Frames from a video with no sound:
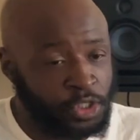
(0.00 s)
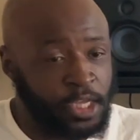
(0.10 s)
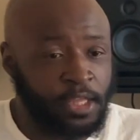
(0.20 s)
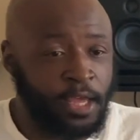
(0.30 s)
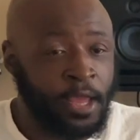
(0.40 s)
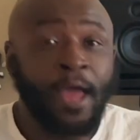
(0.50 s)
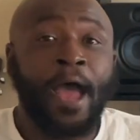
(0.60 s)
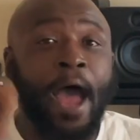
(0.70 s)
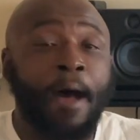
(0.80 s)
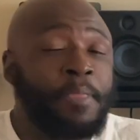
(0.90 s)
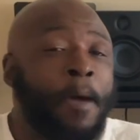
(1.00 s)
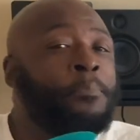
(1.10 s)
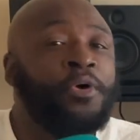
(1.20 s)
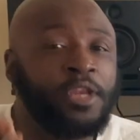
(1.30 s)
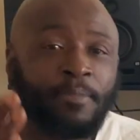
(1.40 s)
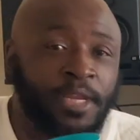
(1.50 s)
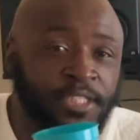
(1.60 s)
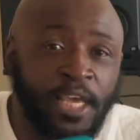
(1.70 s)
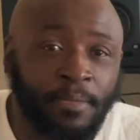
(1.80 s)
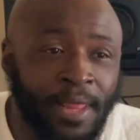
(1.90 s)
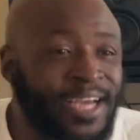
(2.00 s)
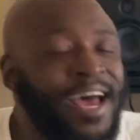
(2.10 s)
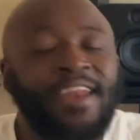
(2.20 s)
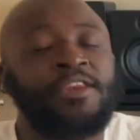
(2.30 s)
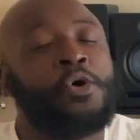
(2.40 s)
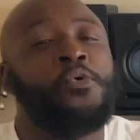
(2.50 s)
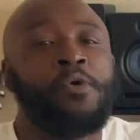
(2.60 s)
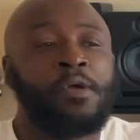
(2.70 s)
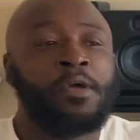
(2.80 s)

Jay thing, I'm not putting them in the same class. I ain't even